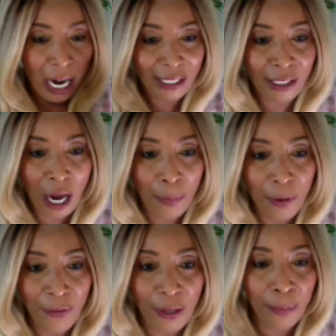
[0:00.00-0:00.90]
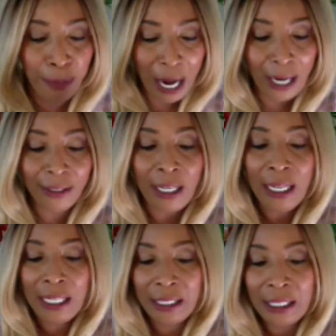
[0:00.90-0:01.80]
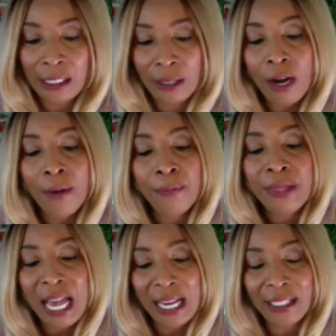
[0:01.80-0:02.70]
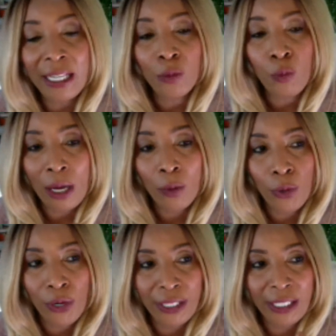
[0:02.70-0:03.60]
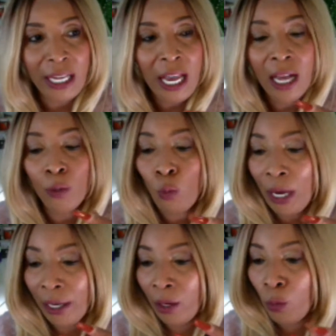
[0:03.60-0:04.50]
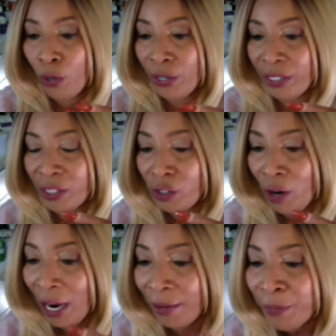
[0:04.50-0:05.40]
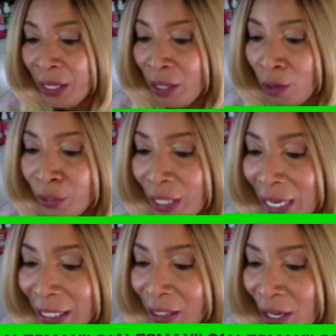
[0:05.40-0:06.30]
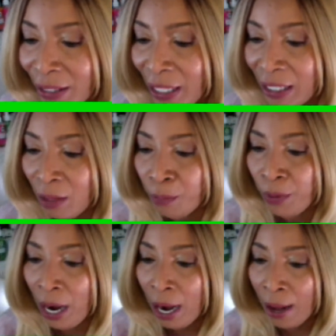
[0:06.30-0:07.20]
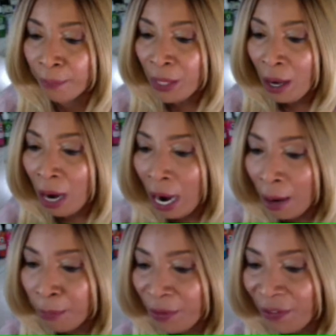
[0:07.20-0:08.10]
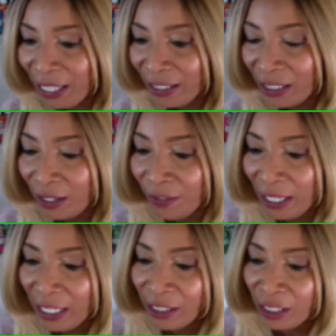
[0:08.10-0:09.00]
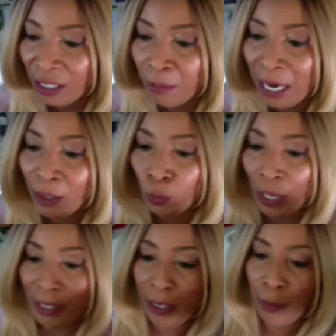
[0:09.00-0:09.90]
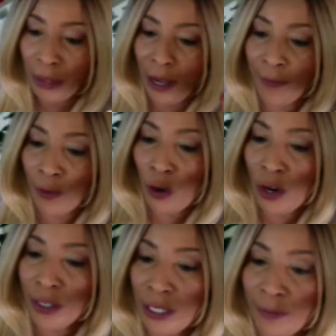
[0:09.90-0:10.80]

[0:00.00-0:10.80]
on top of it. But it's a serum that is well worth it and well worth the try. Now, Jill, I start taking preventative aging in my 20s, but of course,